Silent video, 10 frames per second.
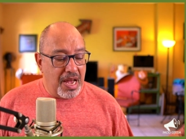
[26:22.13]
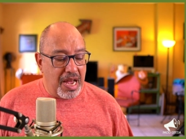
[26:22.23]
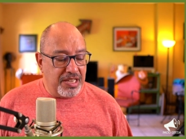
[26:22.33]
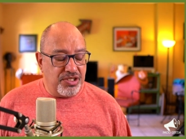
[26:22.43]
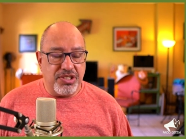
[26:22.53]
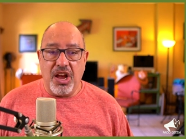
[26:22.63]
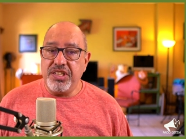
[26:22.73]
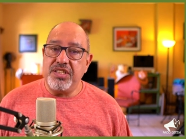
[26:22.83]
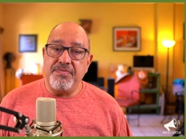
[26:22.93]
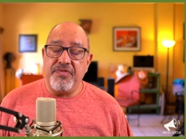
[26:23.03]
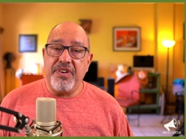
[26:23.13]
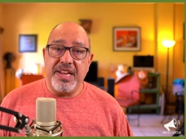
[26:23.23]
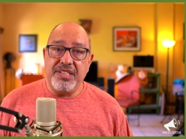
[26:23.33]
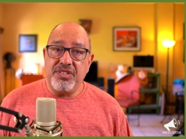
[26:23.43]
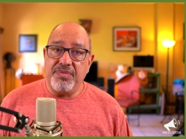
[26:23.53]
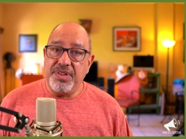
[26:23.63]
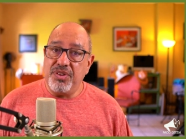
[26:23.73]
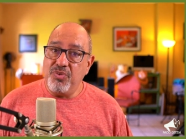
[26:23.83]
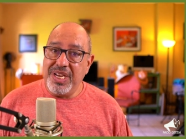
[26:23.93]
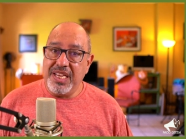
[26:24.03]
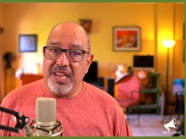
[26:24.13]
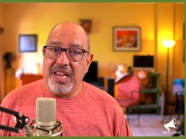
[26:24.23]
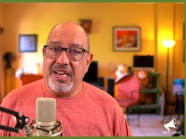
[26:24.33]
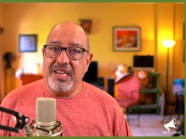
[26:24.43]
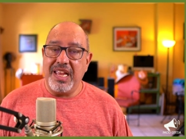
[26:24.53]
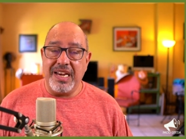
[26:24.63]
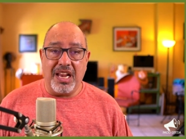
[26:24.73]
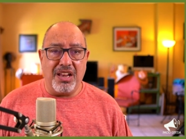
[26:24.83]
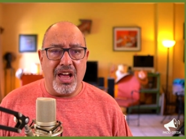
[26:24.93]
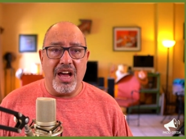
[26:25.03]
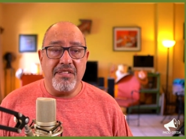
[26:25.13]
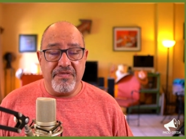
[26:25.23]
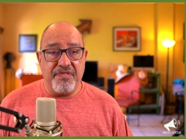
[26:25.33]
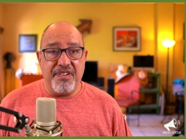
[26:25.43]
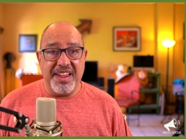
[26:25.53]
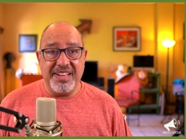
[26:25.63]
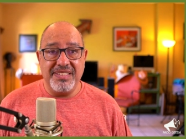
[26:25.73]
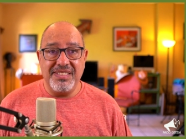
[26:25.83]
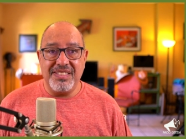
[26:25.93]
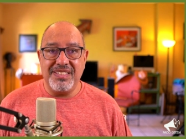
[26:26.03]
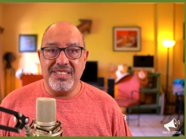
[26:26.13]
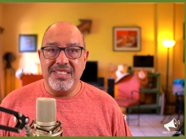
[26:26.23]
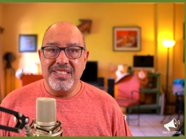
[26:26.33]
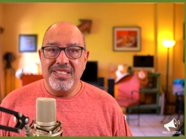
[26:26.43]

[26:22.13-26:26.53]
I saw some friends over the weekend, and a lot of friends